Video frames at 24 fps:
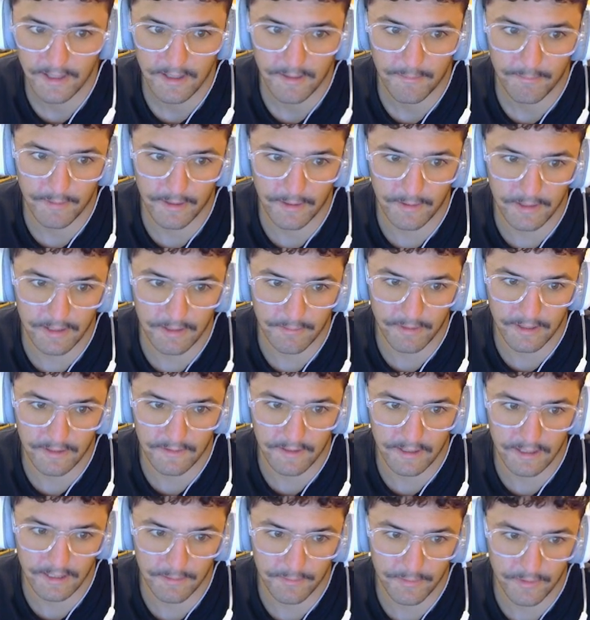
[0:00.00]
But yeah, my
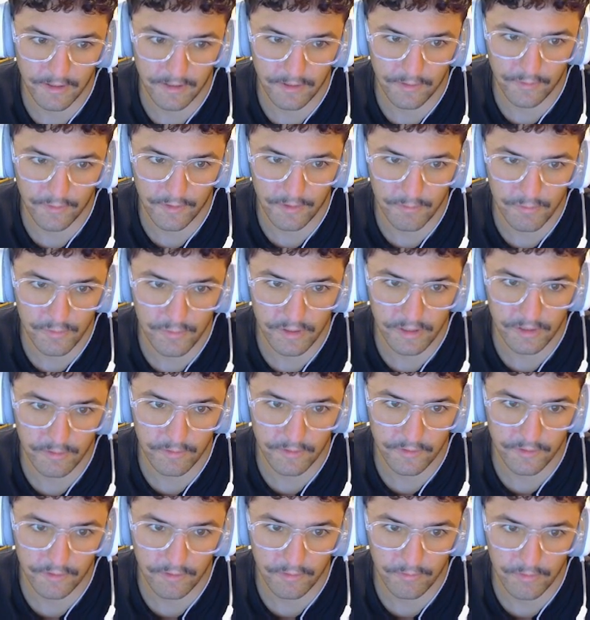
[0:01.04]
daily bias for the morning
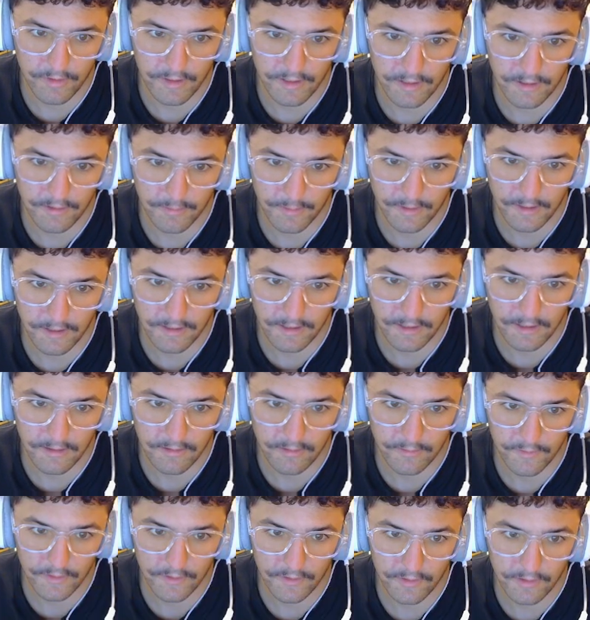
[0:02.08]
was correct. But then
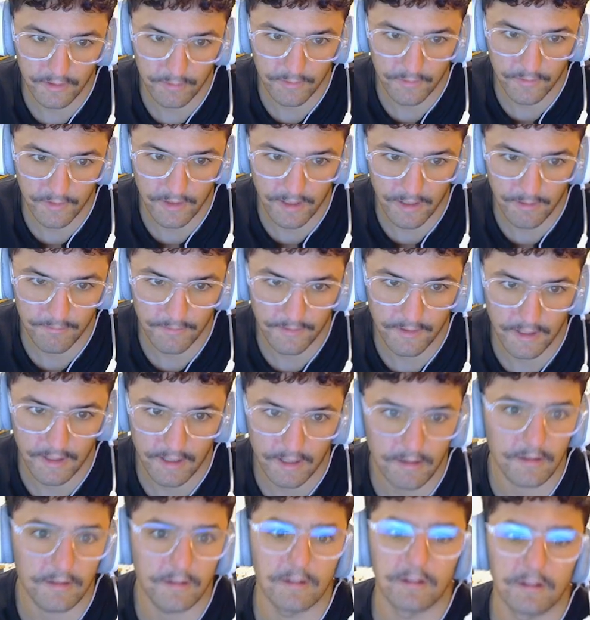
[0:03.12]
obviously we've come
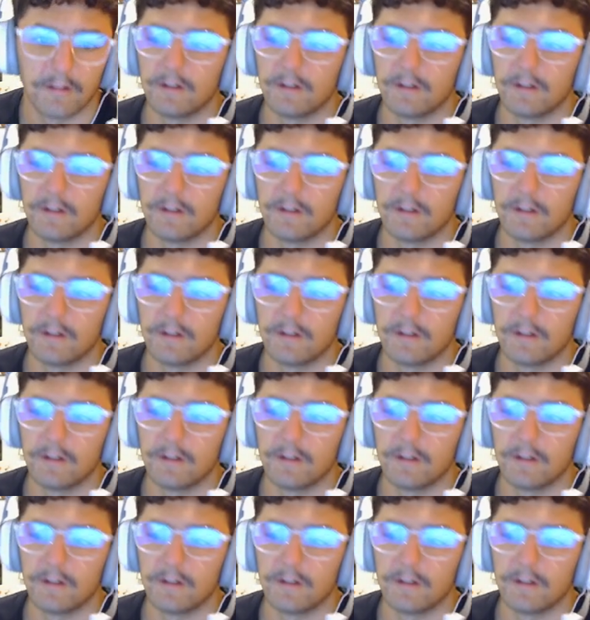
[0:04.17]
down and